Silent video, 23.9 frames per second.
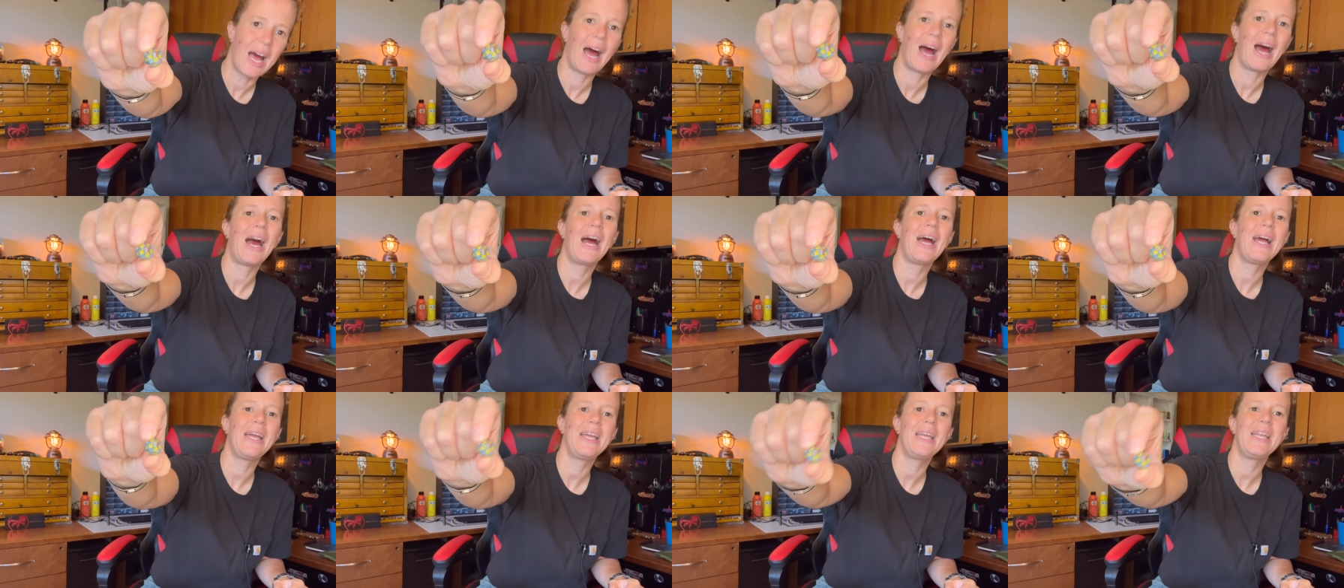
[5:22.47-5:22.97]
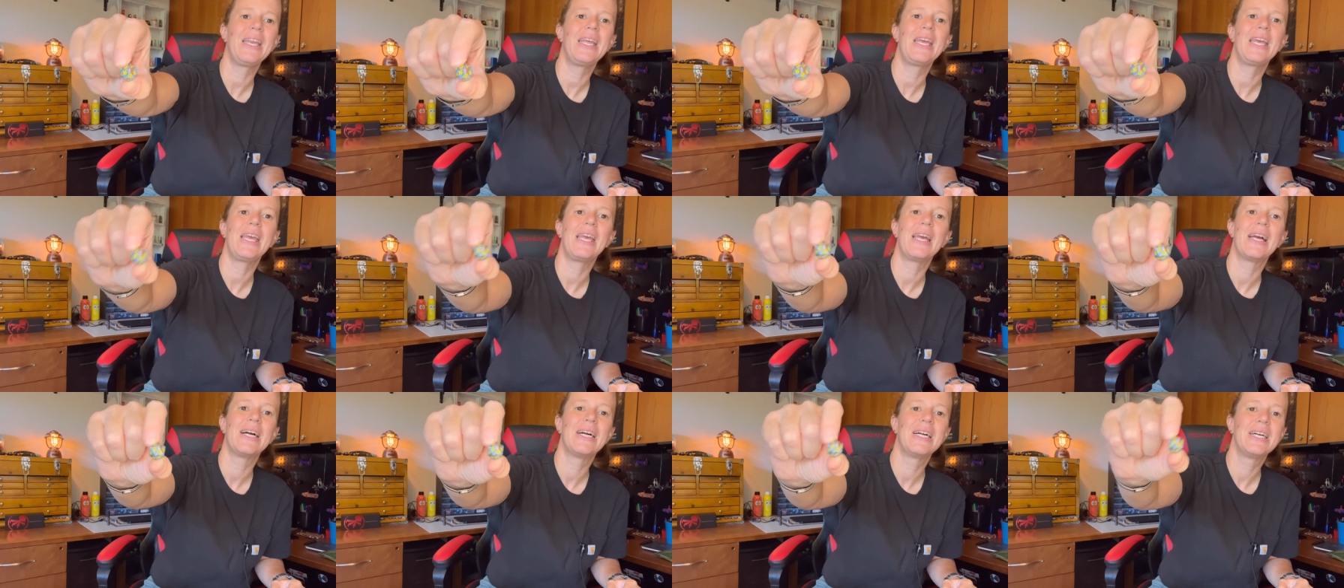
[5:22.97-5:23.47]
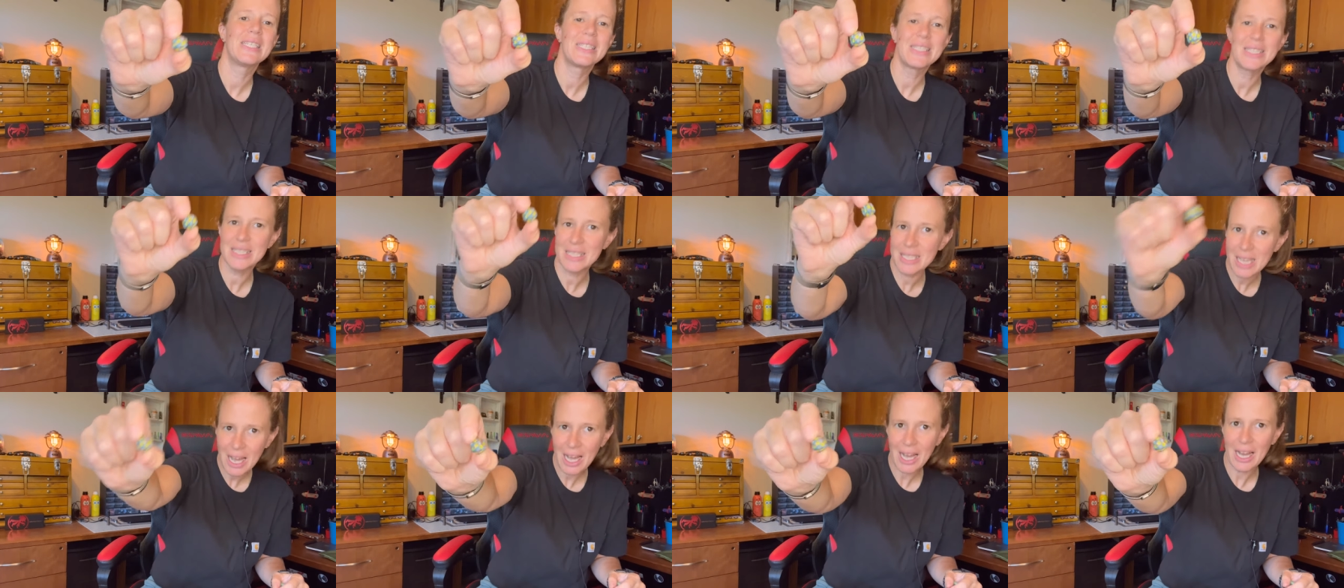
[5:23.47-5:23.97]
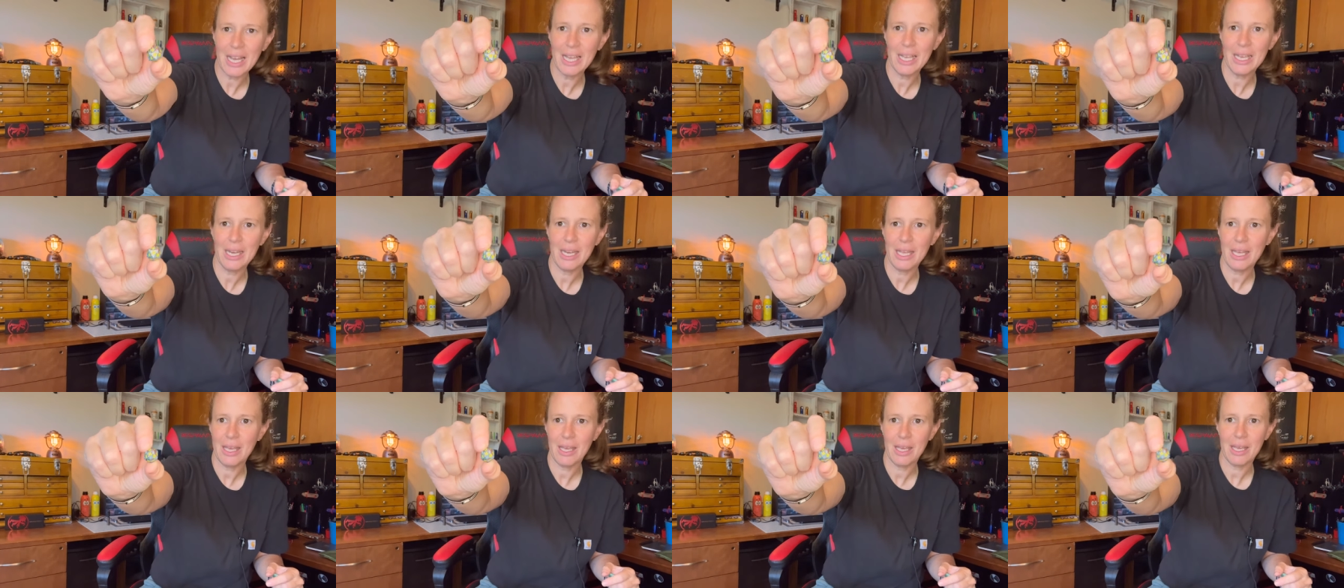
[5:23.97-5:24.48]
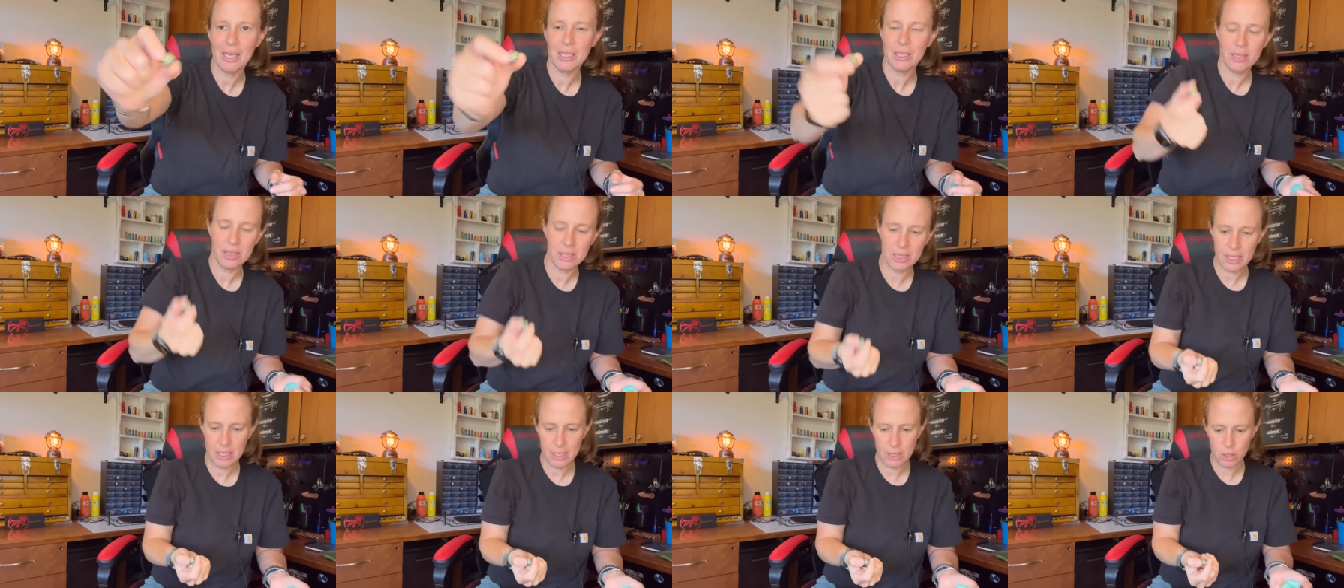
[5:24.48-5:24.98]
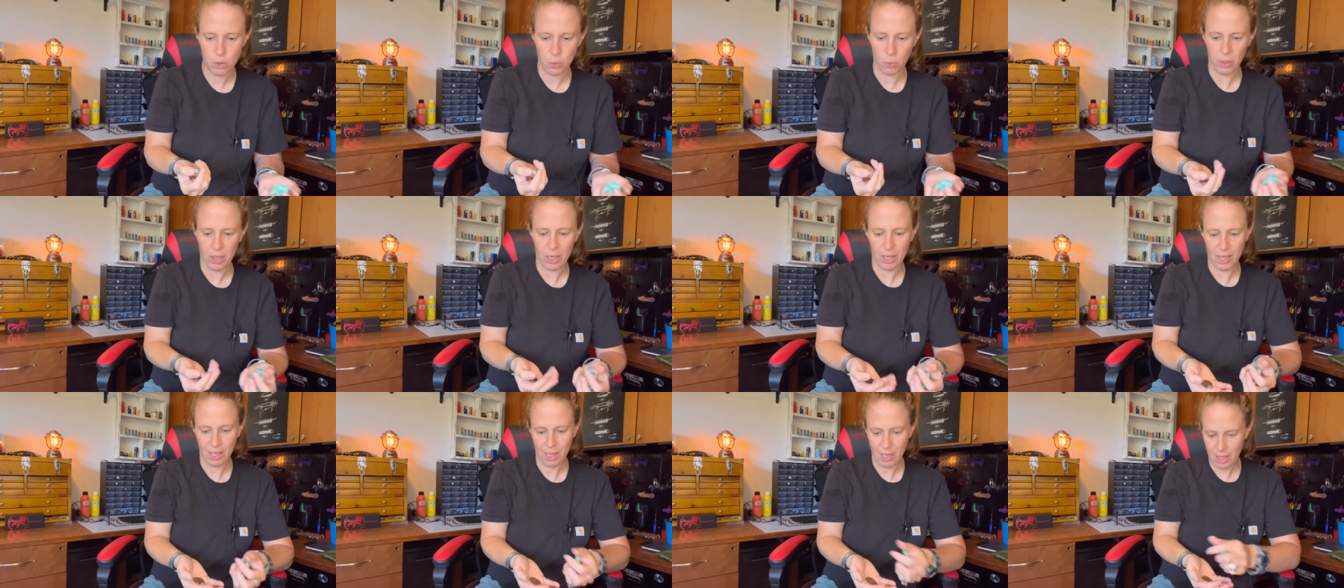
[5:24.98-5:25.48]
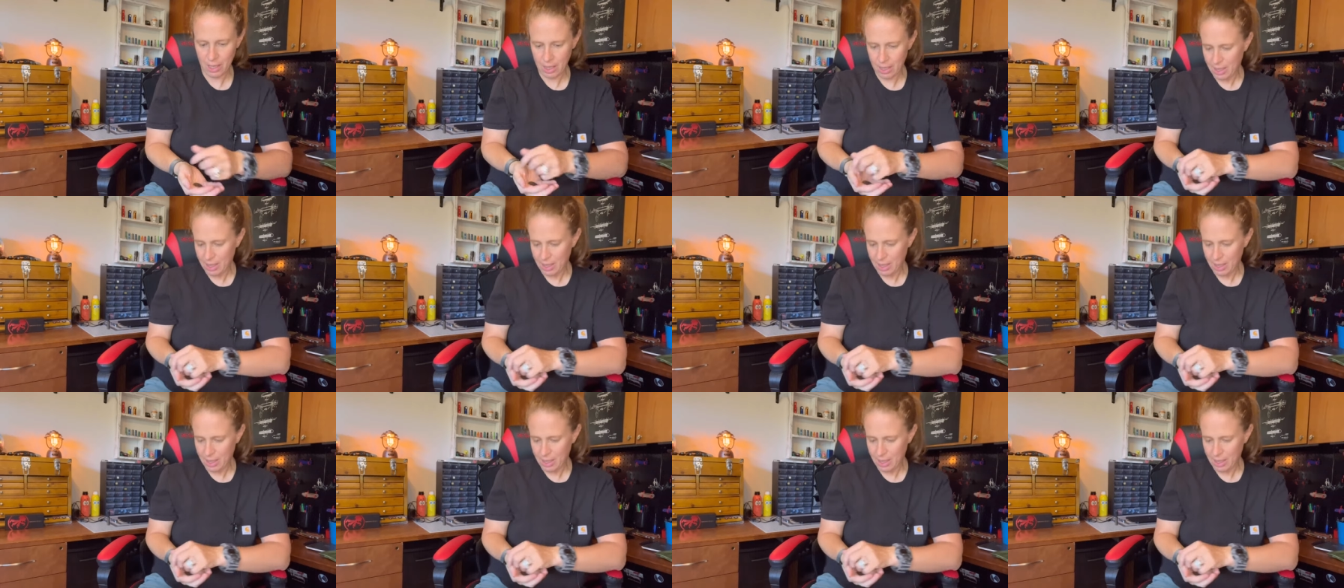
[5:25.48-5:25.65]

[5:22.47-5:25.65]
tiny, tiny D20.